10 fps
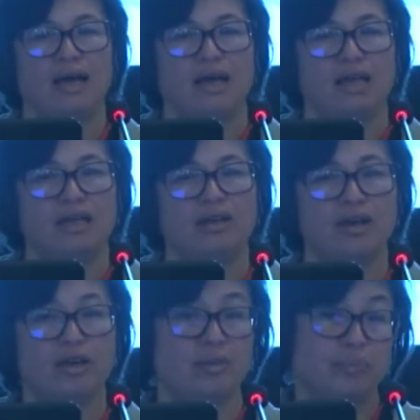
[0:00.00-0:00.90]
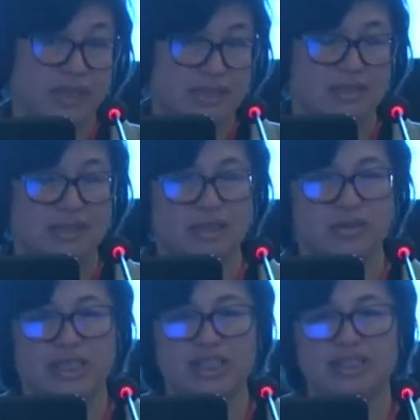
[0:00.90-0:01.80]
The present
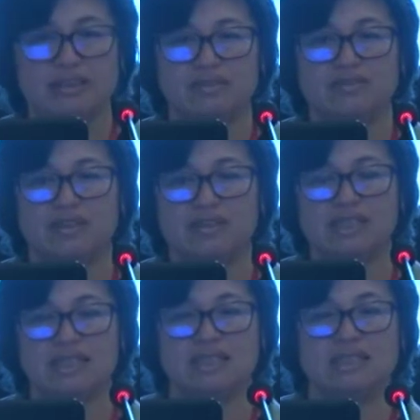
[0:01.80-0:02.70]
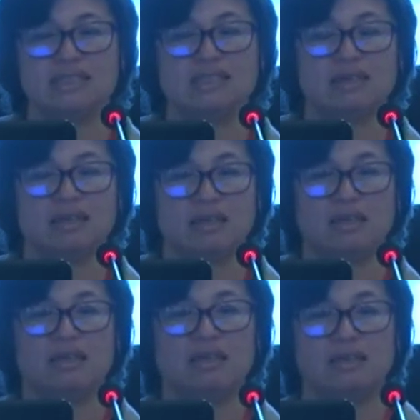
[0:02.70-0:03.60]
situation in France is
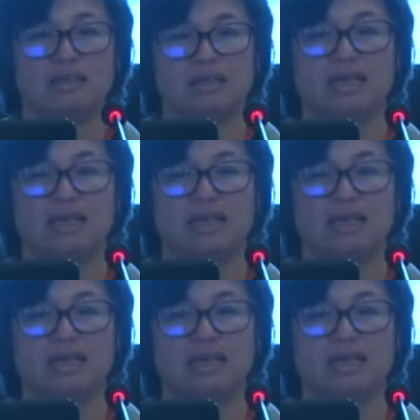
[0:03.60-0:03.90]
uh,